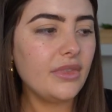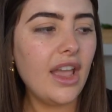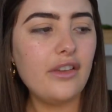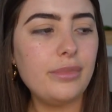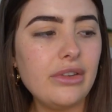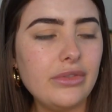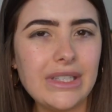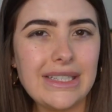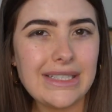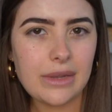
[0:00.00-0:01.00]
have been
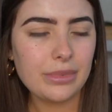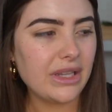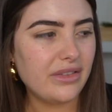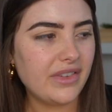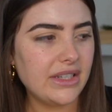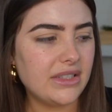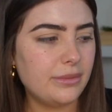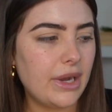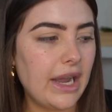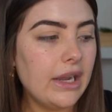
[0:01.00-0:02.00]
really deeply
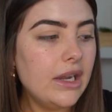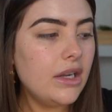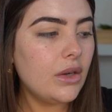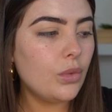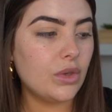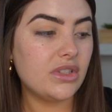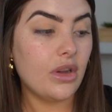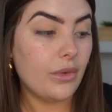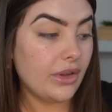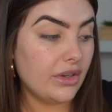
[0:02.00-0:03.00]
affected by what's
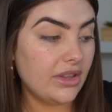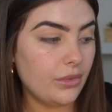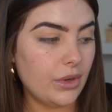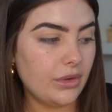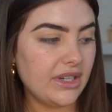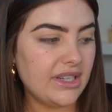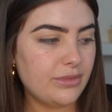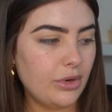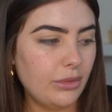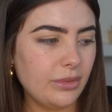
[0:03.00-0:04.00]
going on in the world, and
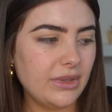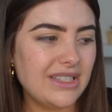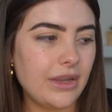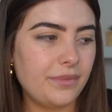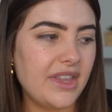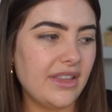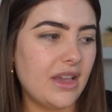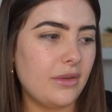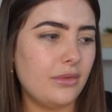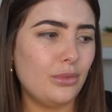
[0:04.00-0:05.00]
it's probably something
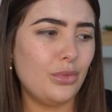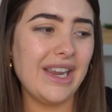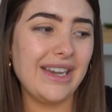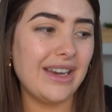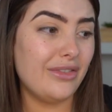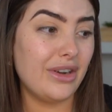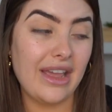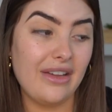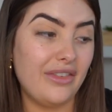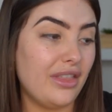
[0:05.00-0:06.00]
that we never
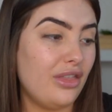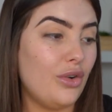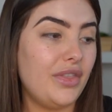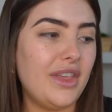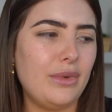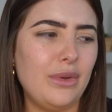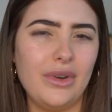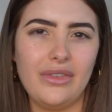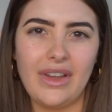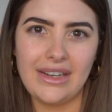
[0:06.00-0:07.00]
ever thought that we
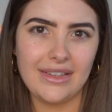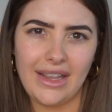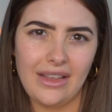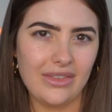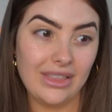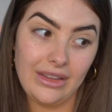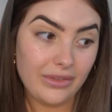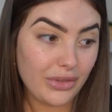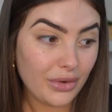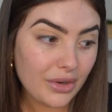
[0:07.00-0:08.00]
would have had to even live
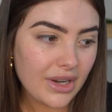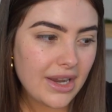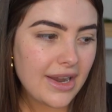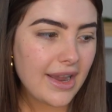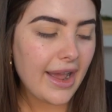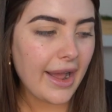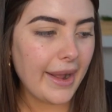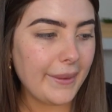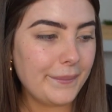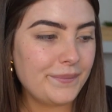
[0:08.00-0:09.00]
through.
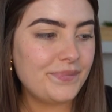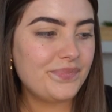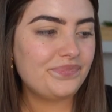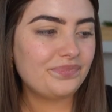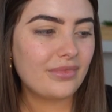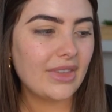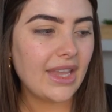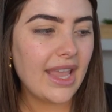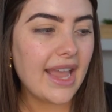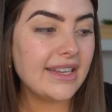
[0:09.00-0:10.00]
And
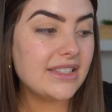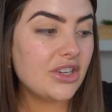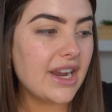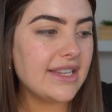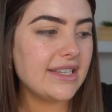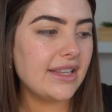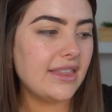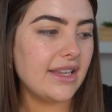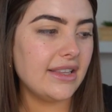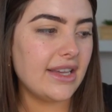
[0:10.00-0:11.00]
it's crazy to
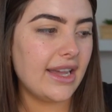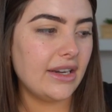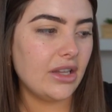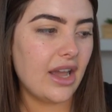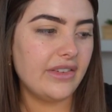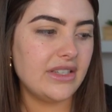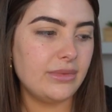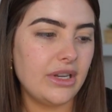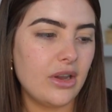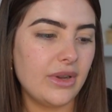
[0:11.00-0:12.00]
think that life as
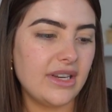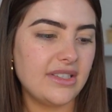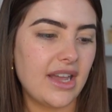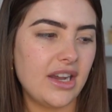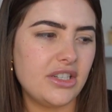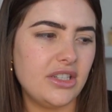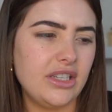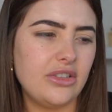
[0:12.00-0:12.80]
we know it is actually